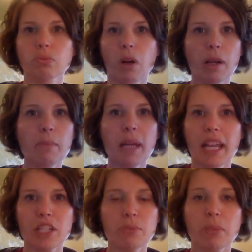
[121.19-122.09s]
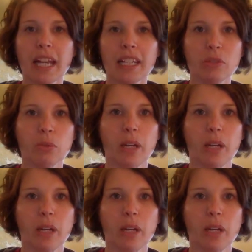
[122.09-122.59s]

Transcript: on a page, black and